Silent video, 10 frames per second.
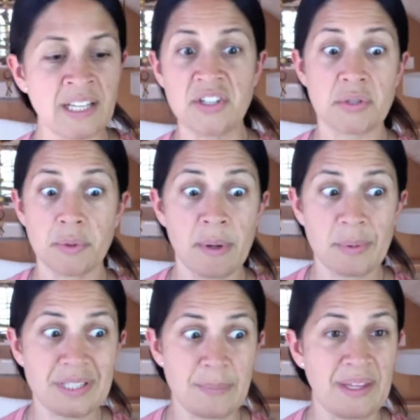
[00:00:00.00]
I just
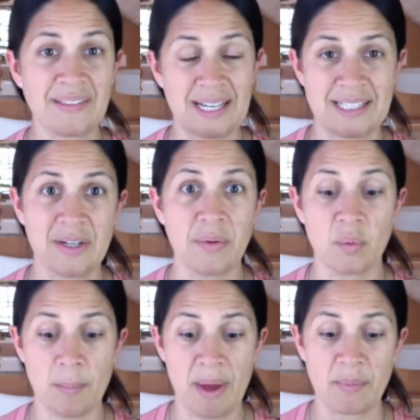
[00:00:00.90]
remembered something that I didn't
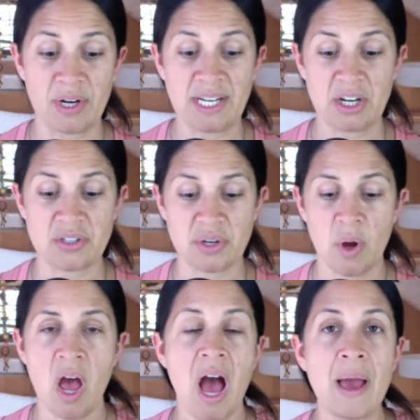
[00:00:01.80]
remember in here. So
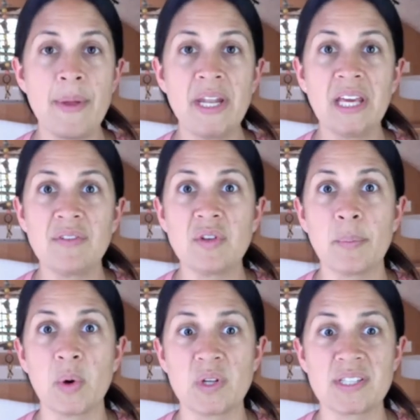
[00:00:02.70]
I'm going to give you the
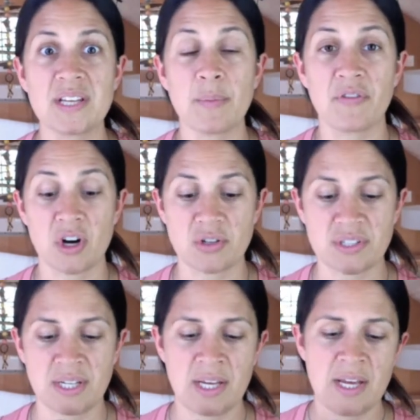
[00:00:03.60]
bonus tip
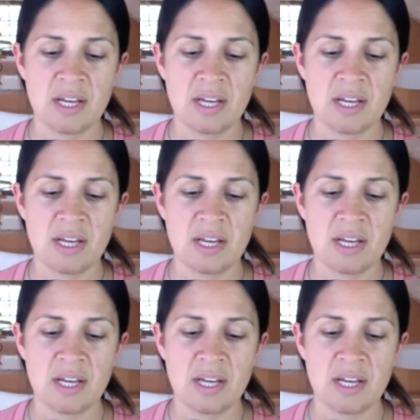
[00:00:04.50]
first.